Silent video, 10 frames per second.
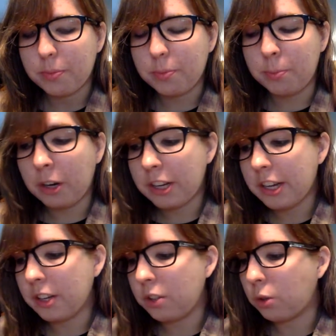
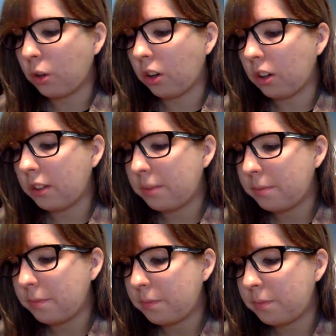money or
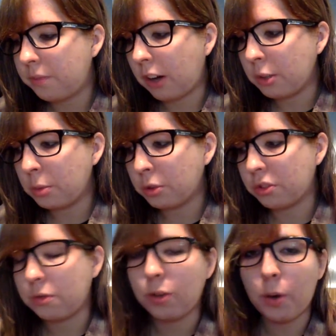valuables
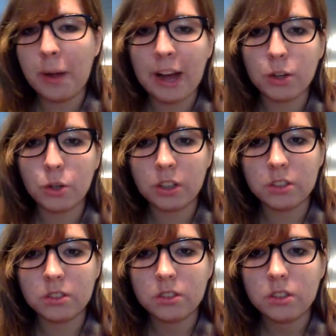to fall back on.
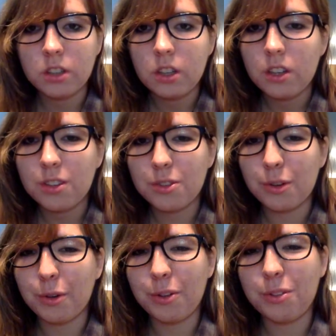
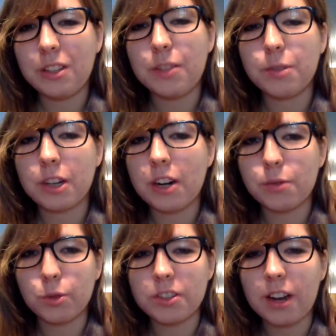So if they're kind
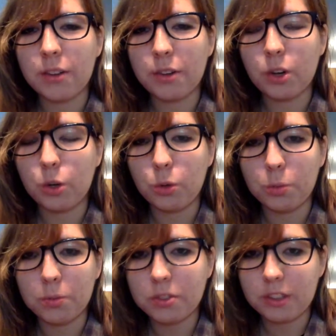of forced out of their
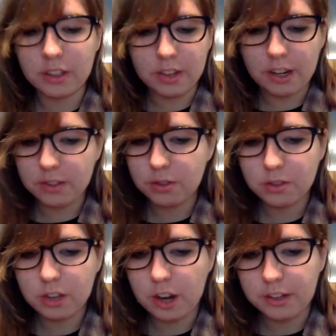homes, then
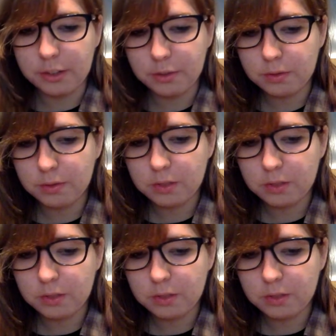that's kind of,